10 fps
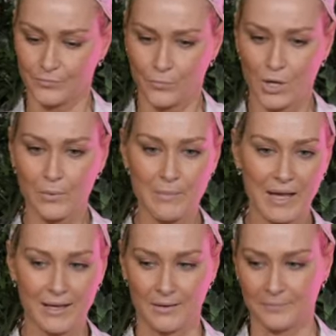What are we
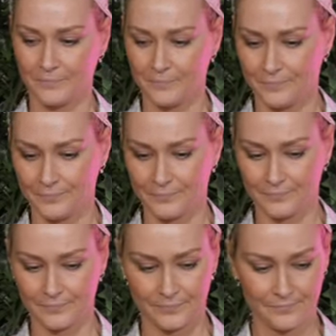making?
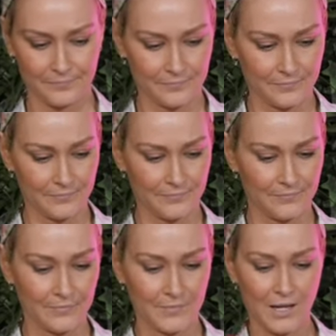A
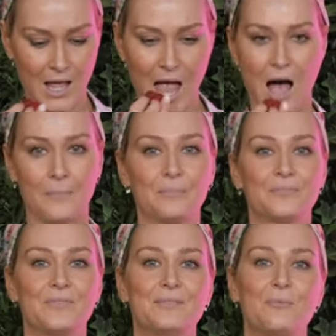Bellini.
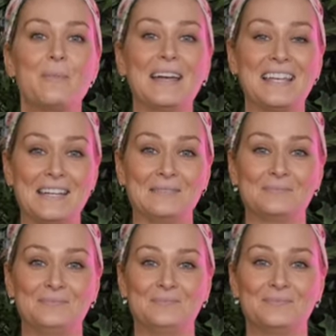We're making
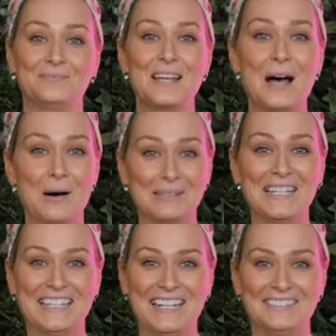a
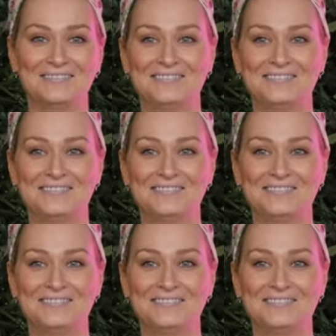Bellini.